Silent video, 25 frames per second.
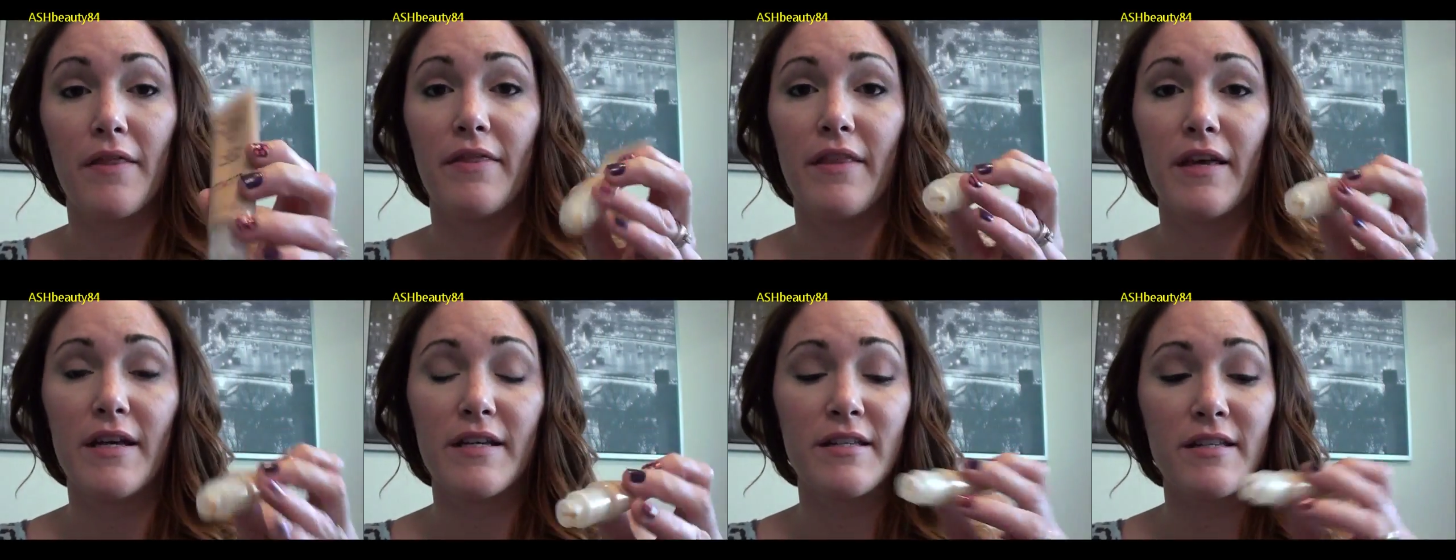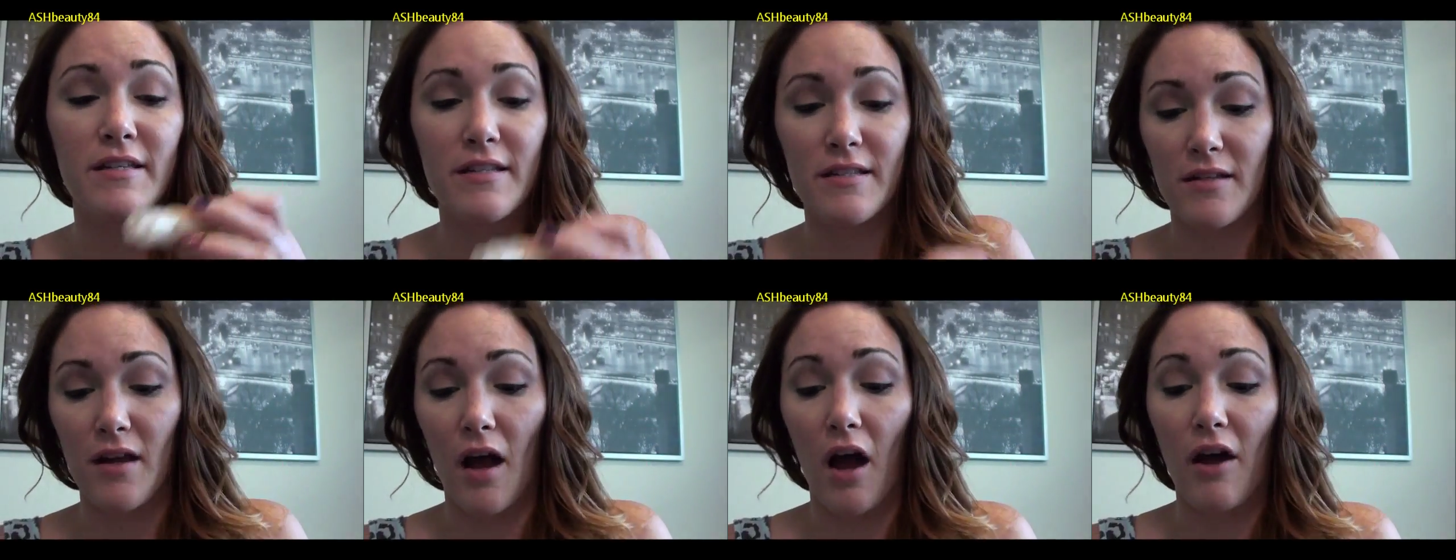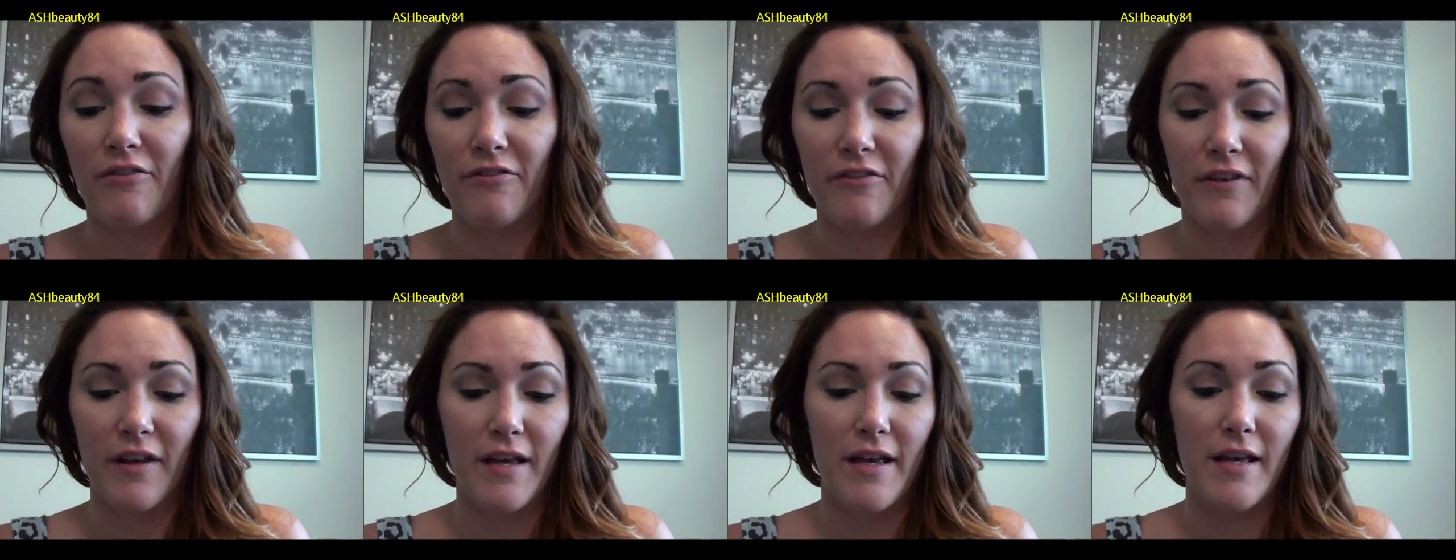This
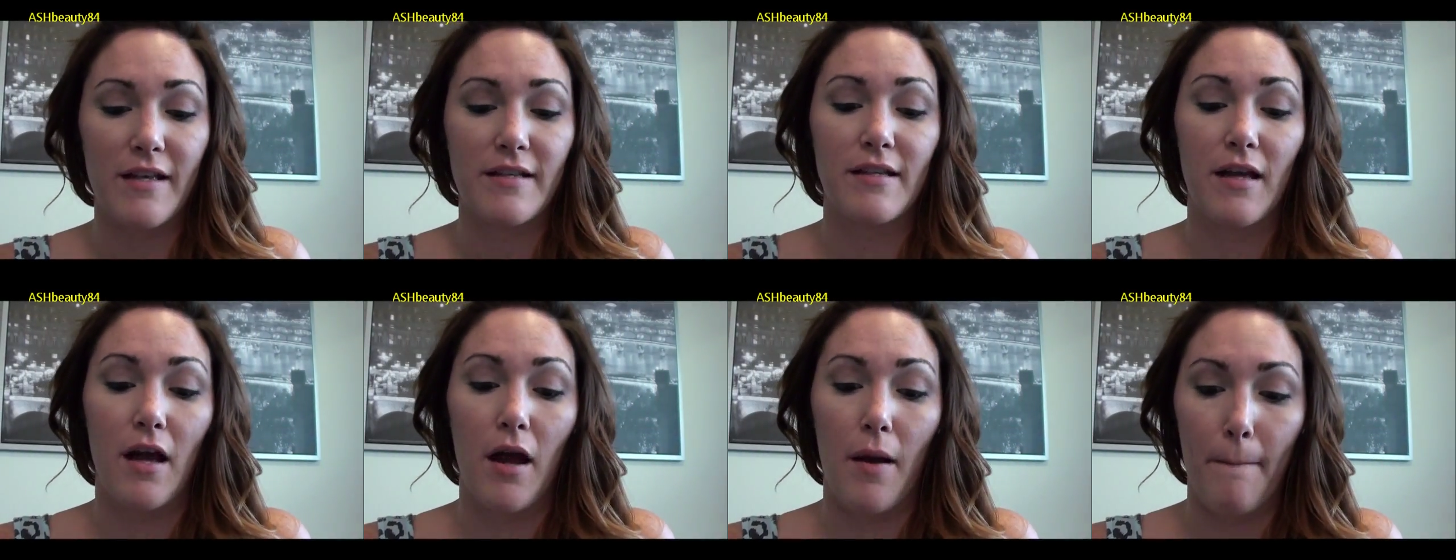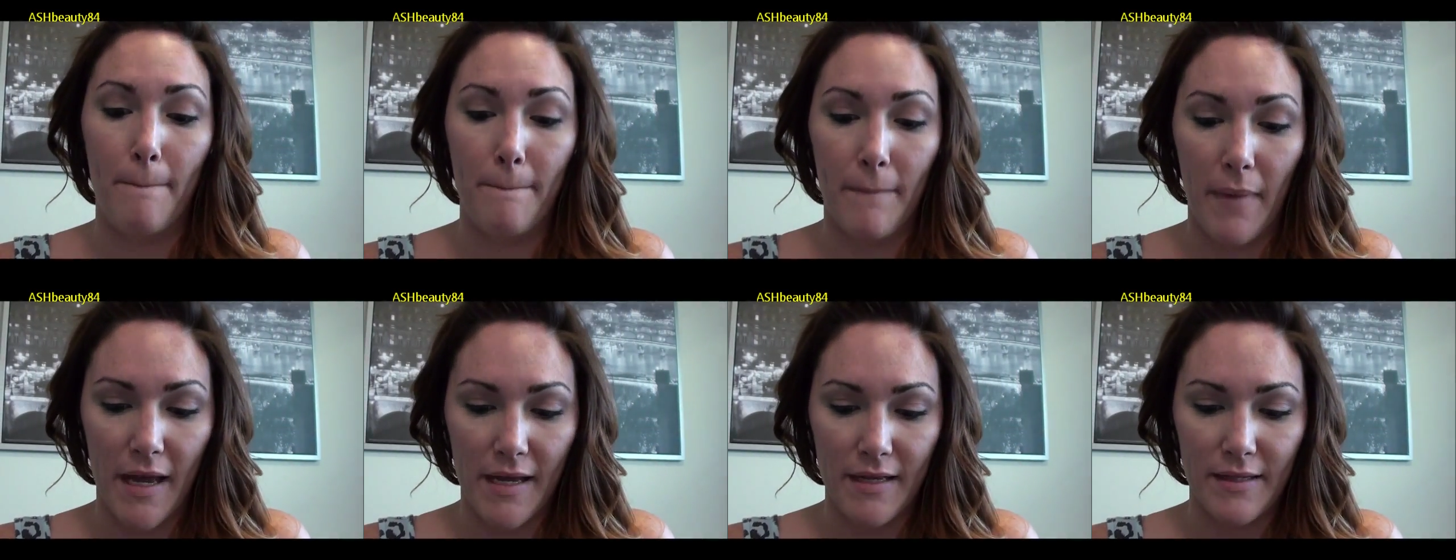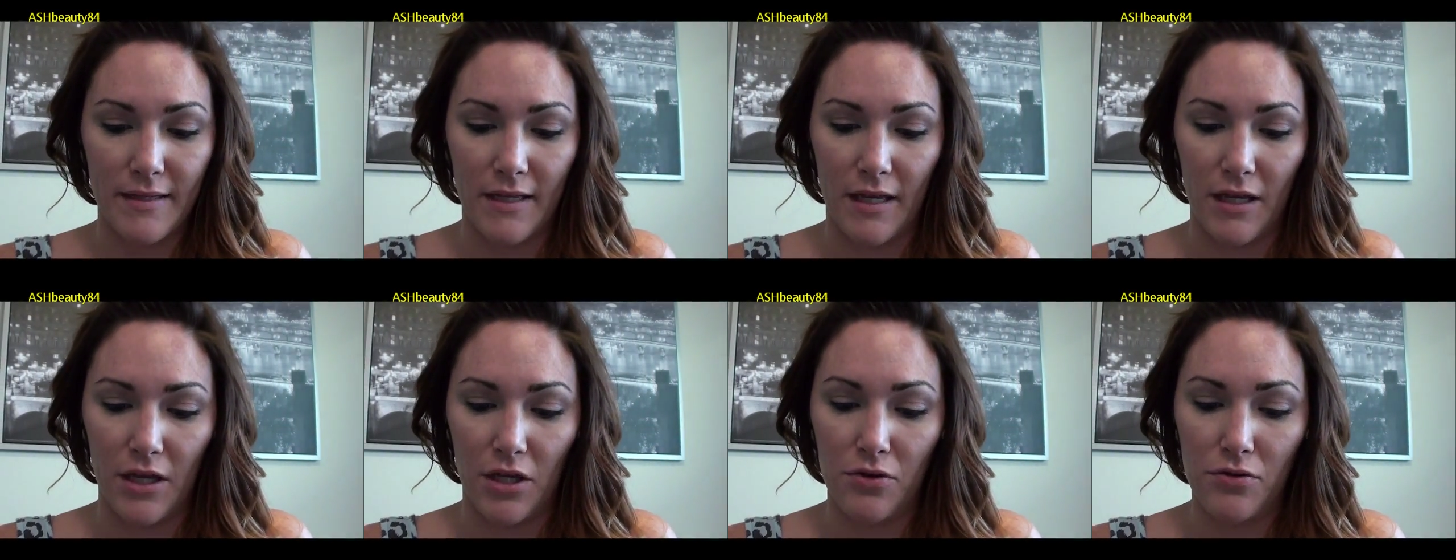stuff is
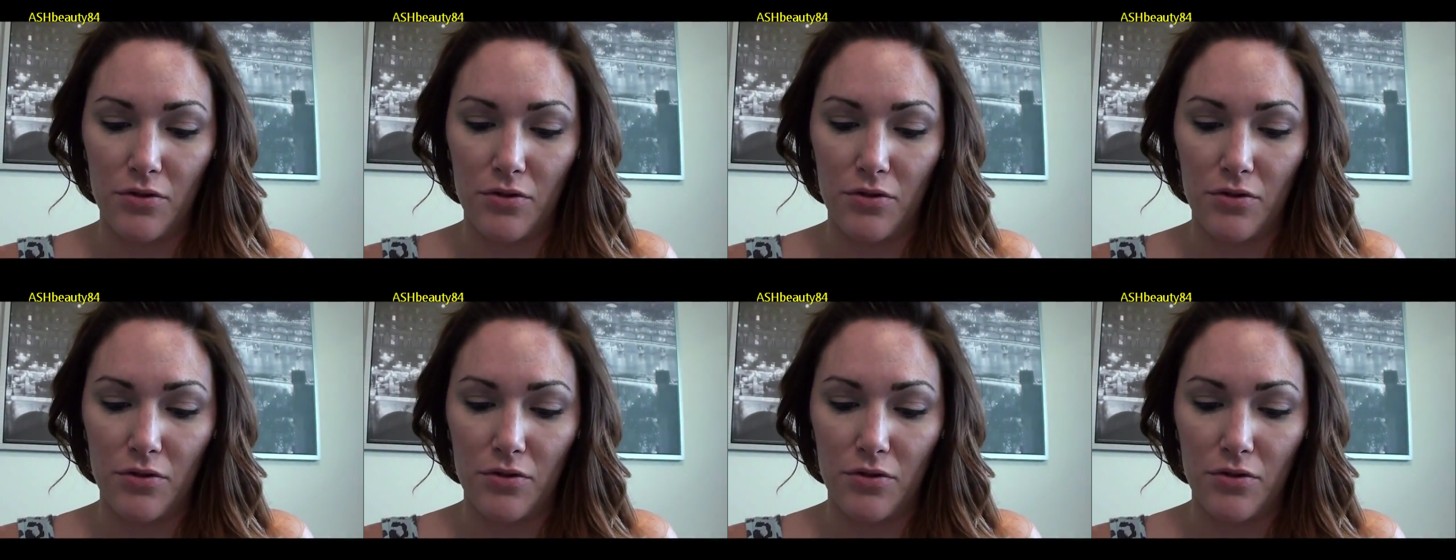amazing.